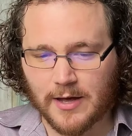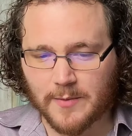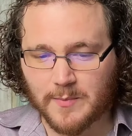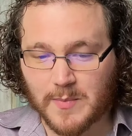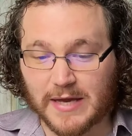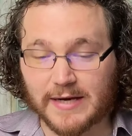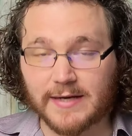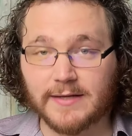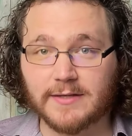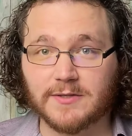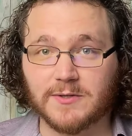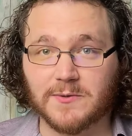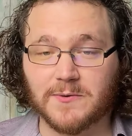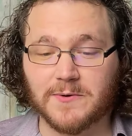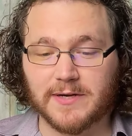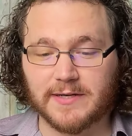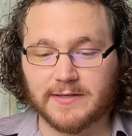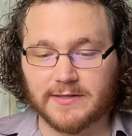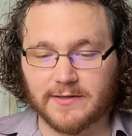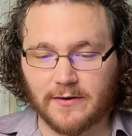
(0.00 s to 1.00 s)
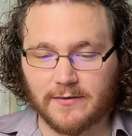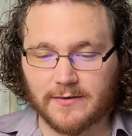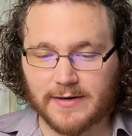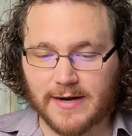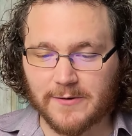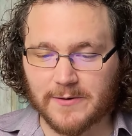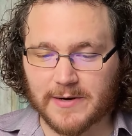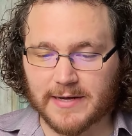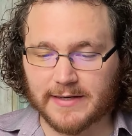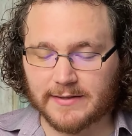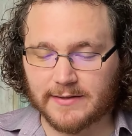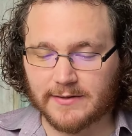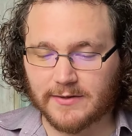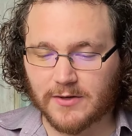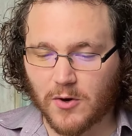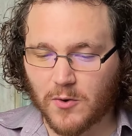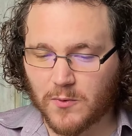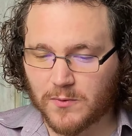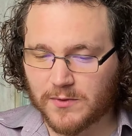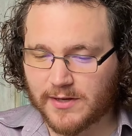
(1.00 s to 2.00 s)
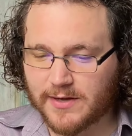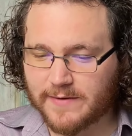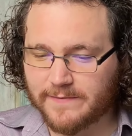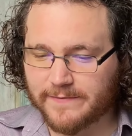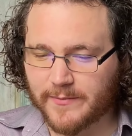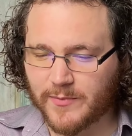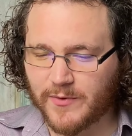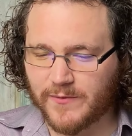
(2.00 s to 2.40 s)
Many stories are narrated only from